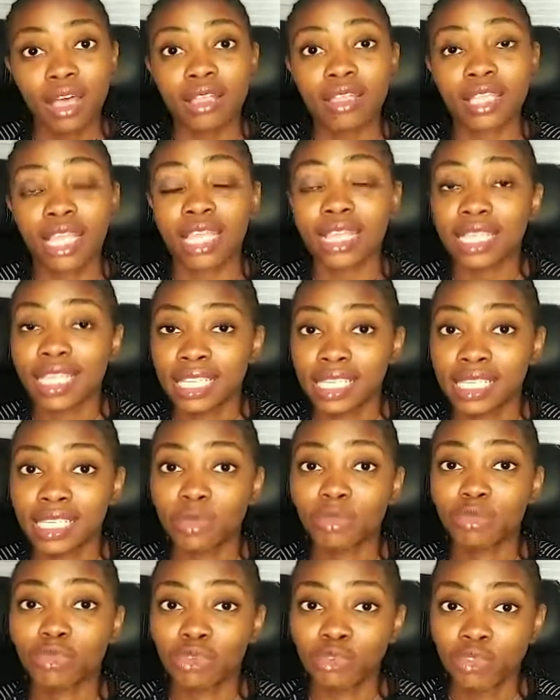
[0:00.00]
that
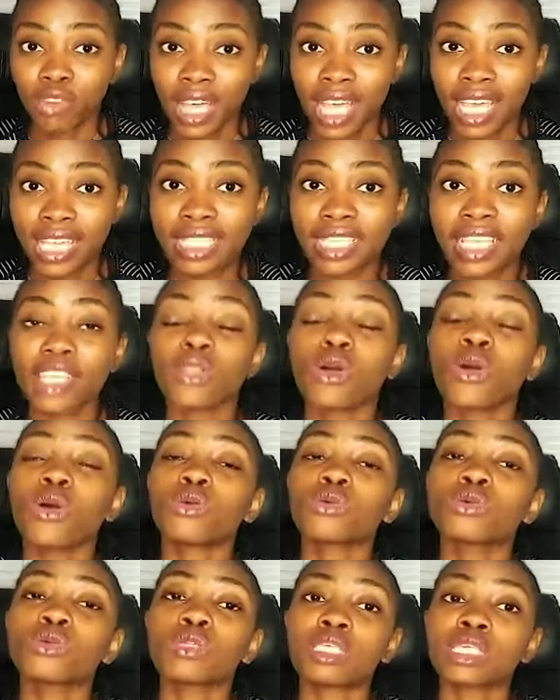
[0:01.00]
LinkedIn provides and
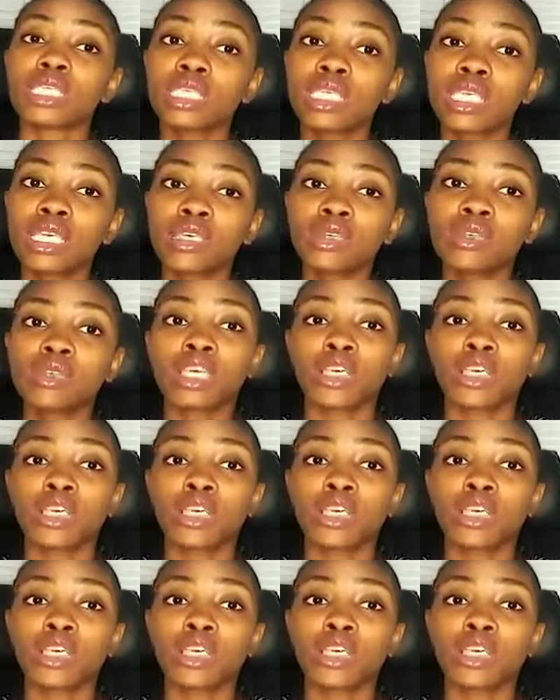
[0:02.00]
also the skills